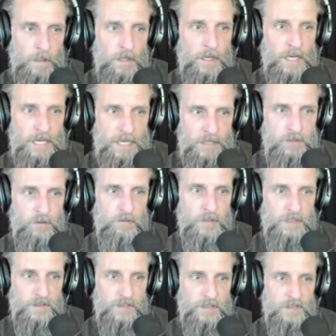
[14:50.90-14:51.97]

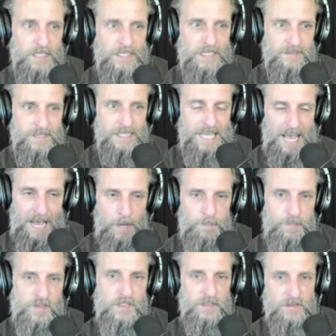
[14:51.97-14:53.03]
Ignorance is the
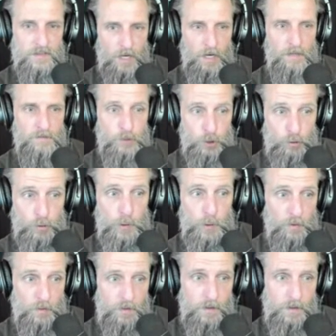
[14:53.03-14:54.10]
absence of
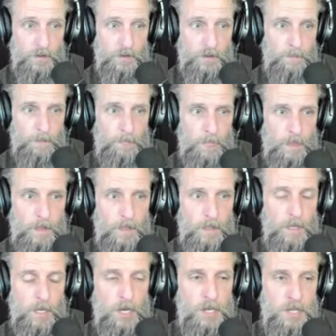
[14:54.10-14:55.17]
truth.
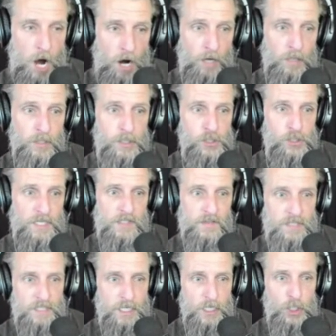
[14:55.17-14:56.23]
Knowledge
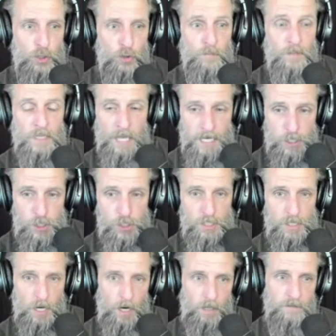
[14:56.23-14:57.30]
is the
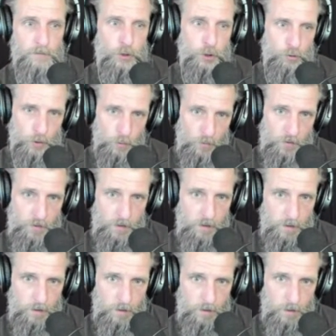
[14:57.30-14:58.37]
accumulation of truth.
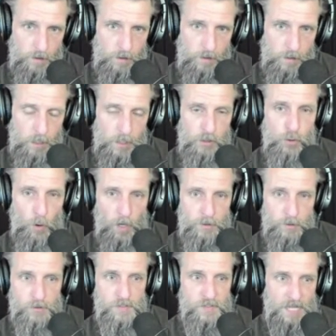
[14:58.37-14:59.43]
To
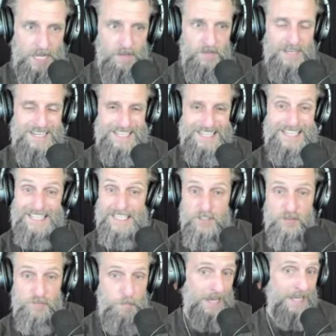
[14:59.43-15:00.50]
understand that it
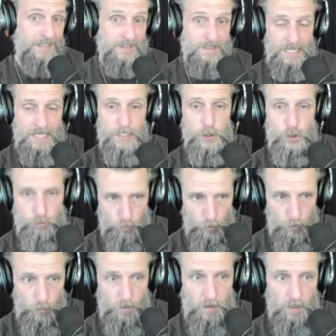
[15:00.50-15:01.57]
is based in
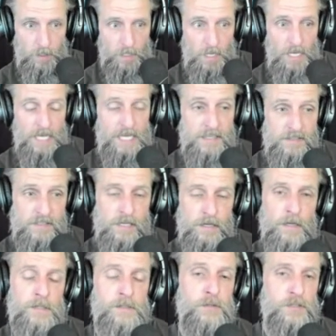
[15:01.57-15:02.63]
truth is to
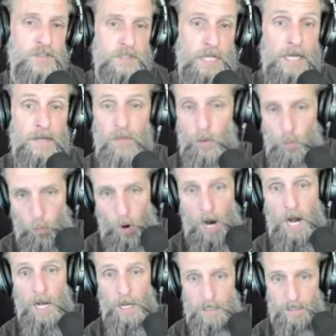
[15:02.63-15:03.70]
understand the
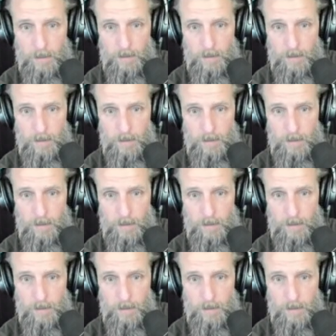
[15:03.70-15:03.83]
why.